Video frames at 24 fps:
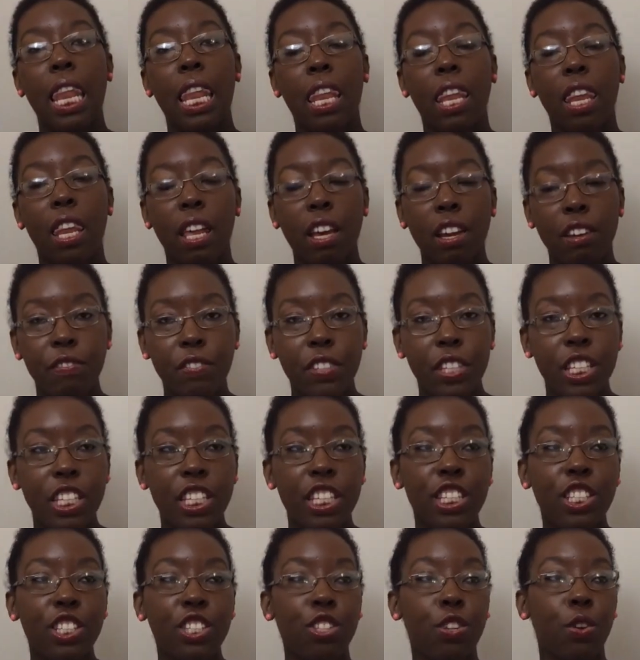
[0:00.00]
loved
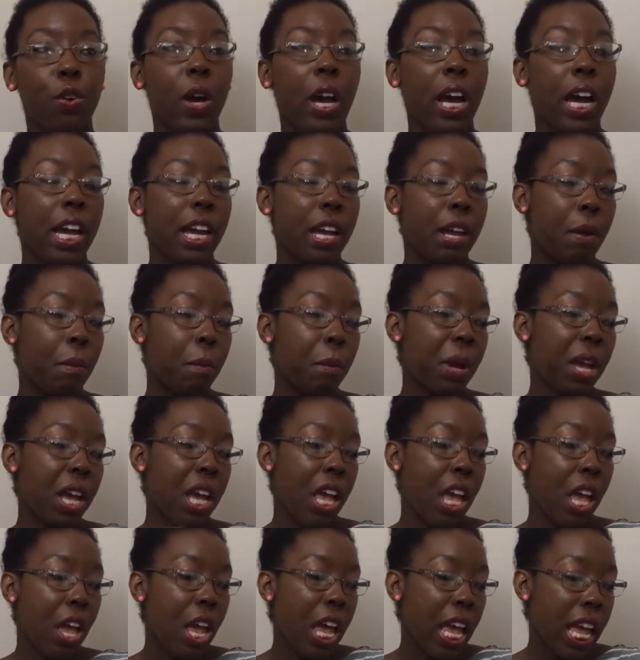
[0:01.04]
it, so I am
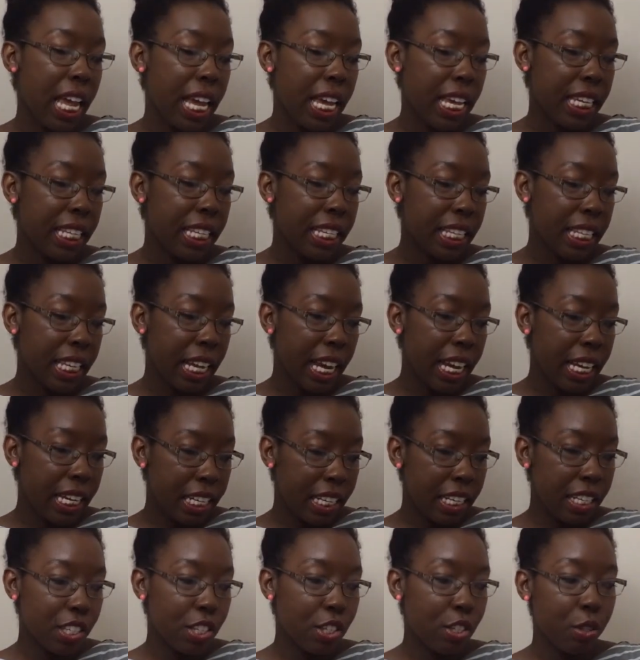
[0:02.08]
excited